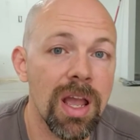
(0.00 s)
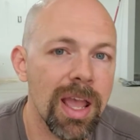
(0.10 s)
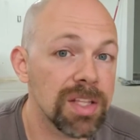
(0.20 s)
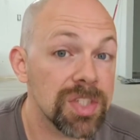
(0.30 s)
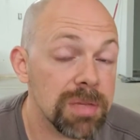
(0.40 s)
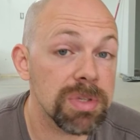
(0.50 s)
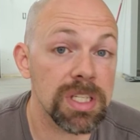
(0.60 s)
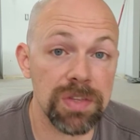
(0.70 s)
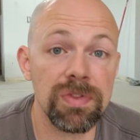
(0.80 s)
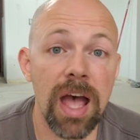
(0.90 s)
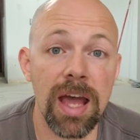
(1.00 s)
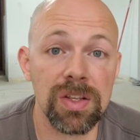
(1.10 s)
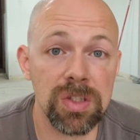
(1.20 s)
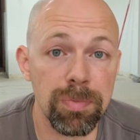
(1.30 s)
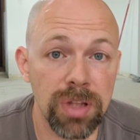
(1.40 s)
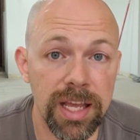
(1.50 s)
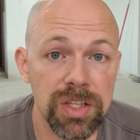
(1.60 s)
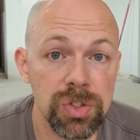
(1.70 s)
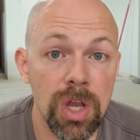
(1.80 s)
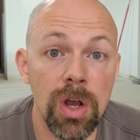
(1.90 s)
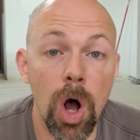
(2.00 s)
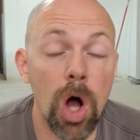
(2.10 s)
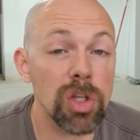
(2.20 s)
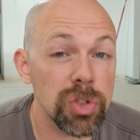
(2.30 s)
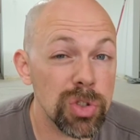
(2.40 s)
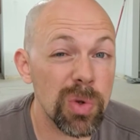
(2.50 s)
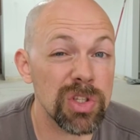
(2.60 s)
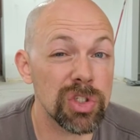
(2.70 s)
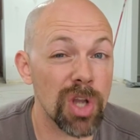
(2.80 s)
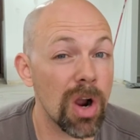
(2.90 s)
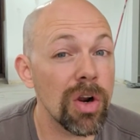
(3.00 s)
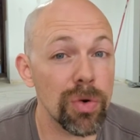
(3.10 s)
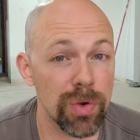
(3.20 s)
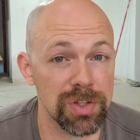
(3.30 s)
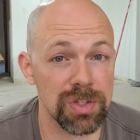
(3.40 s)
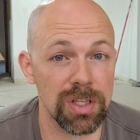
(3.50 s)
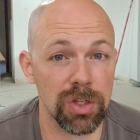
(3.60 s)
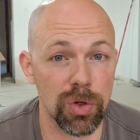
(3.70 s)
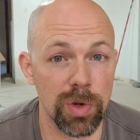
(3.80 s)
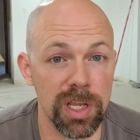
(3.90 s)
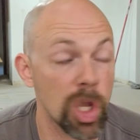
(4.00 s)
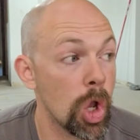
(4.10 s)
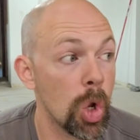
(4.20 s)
It seems as if that is the place, also known as Tartarus in the Greek,